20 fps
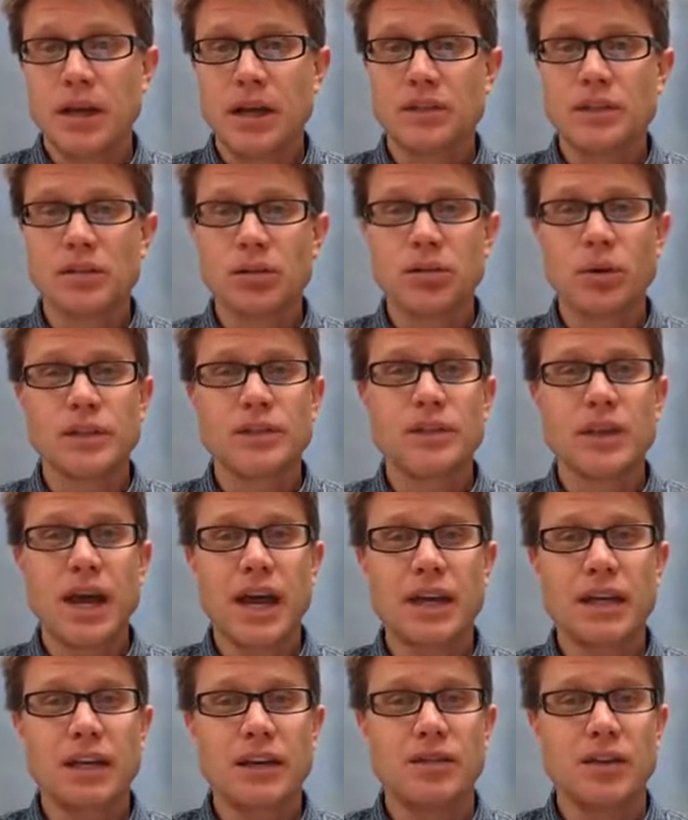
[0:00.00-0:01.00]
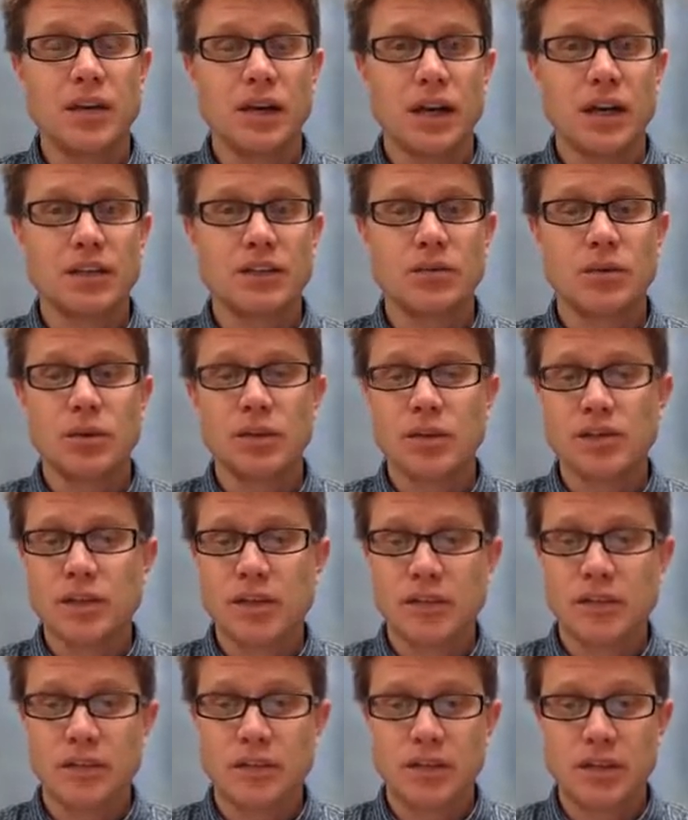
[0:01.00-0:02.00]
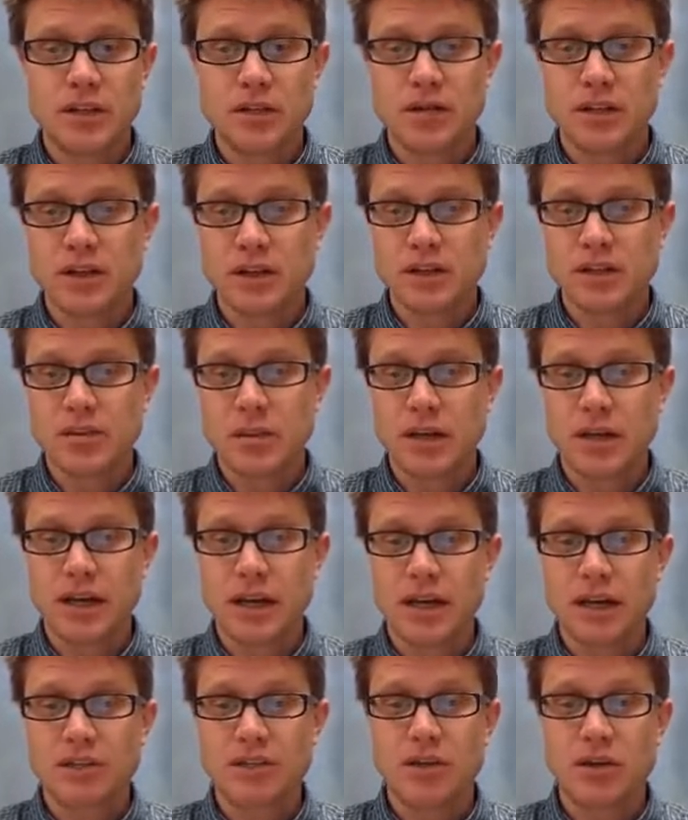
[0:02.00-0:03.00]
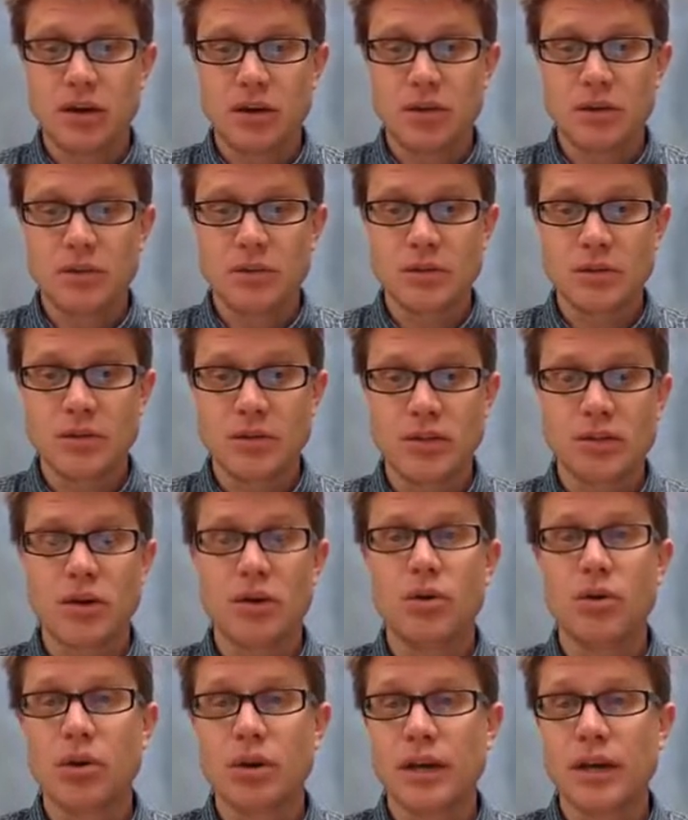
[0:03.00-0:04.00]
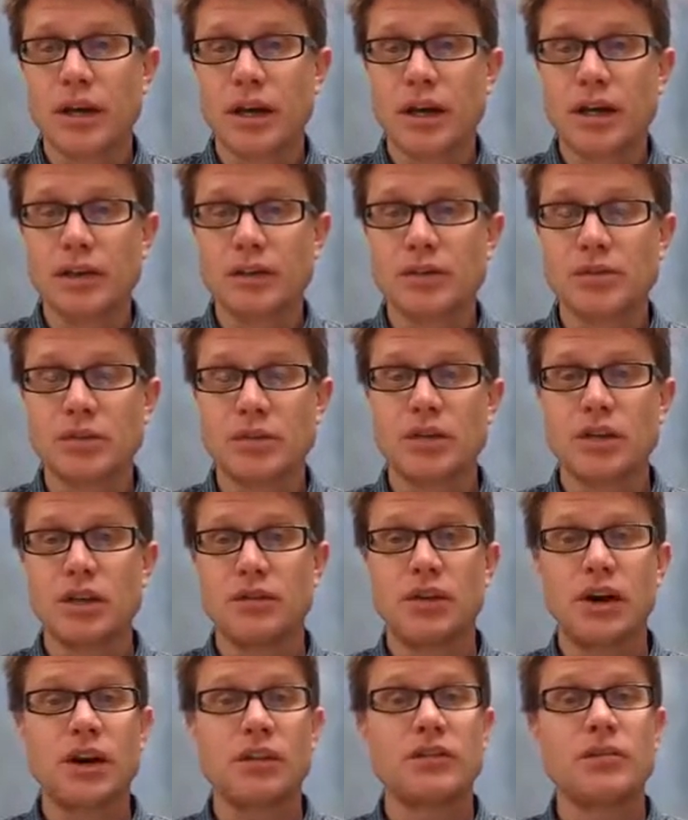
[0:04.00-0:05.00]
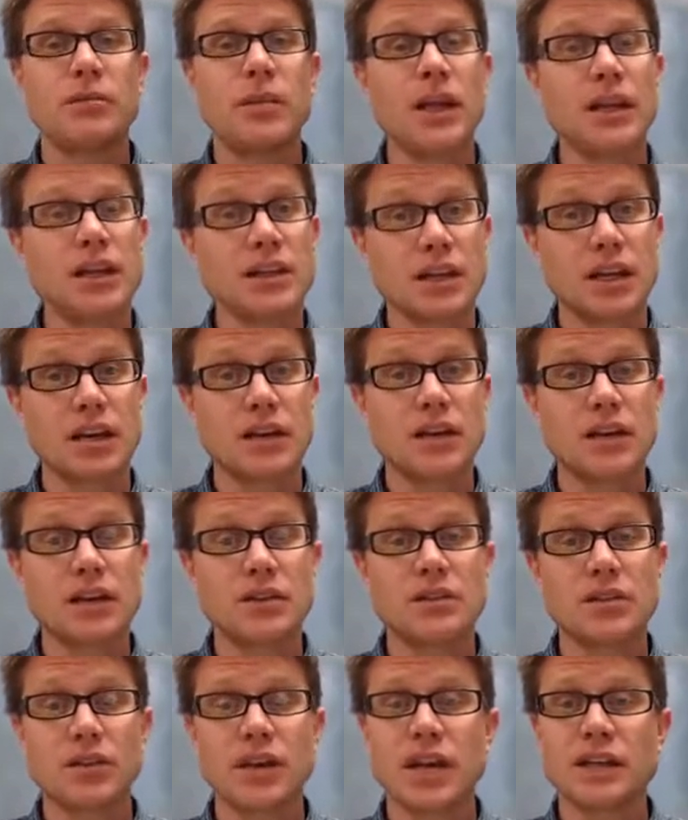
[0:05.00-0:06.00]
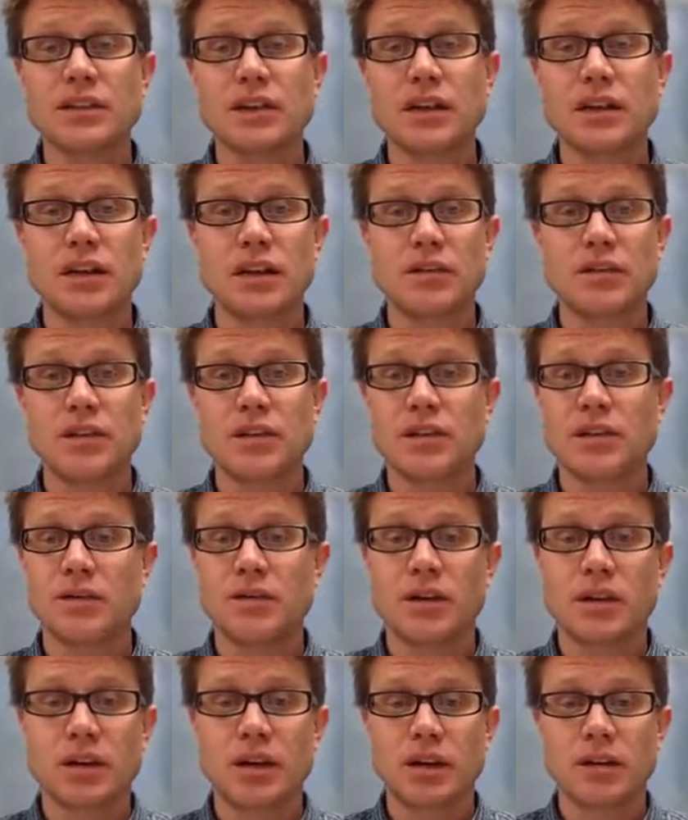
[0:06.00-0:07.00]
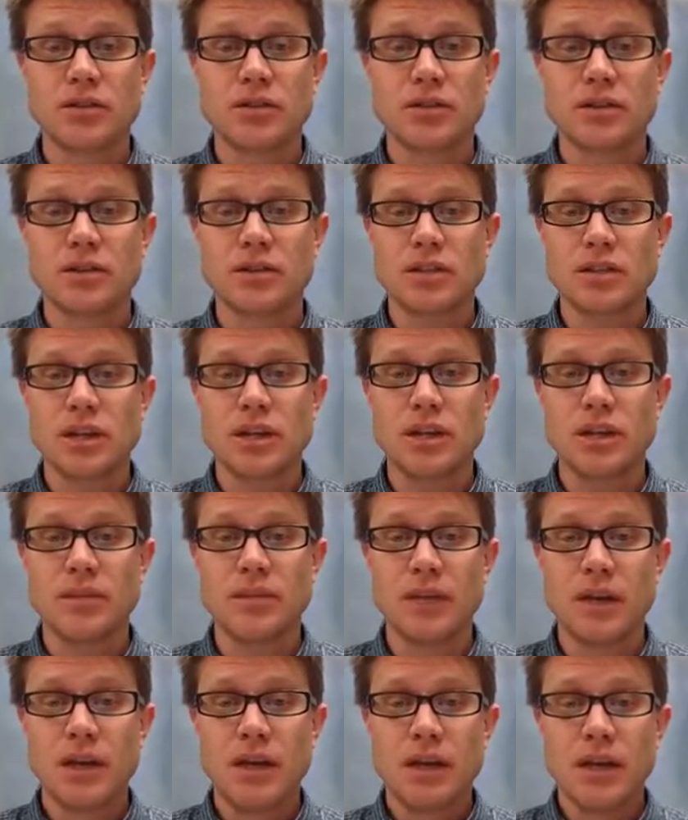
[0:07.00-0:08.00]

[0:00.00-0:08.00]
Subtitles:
And so what's that giving us? Well, it's giving us melanosomes, which are organelles which give off melanin. And so that's going to give us different colors in skin.